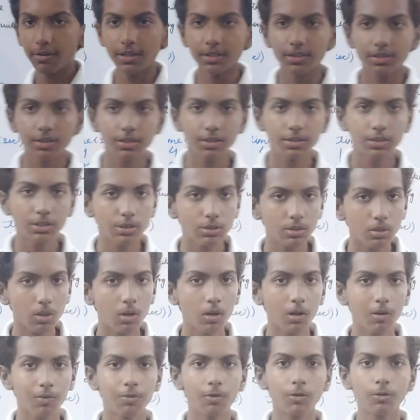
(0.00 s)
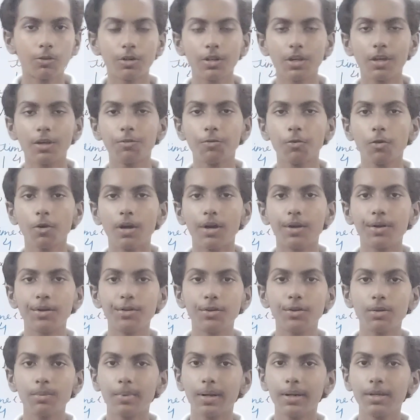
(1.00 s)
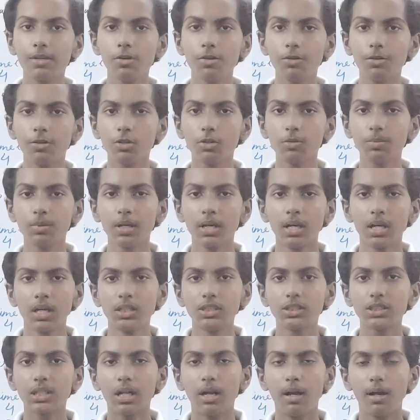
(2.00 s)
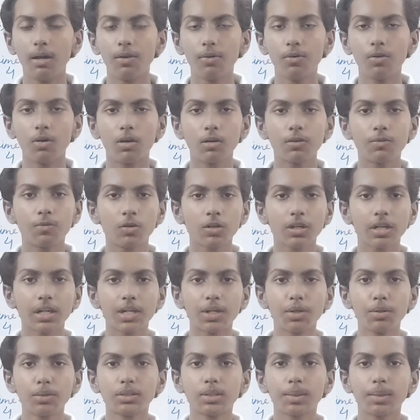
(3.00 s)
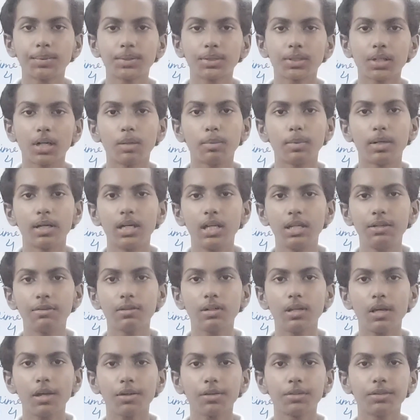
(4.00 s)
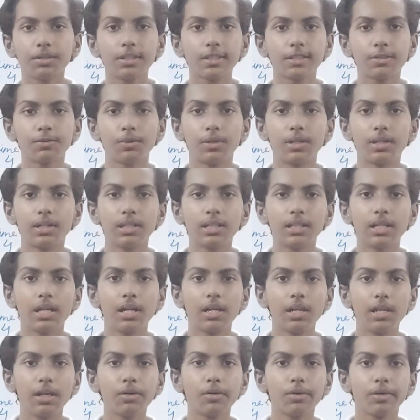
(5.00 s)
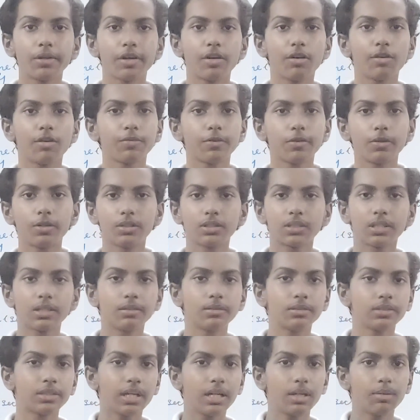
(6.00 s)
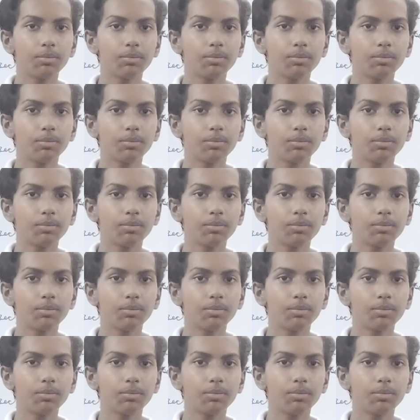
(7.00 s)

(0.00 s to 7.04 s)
friends, this is all for today. If you are new to my YouTube channel, do not forget to subscribe and leave a like on this one. Till then, take good care of yourselves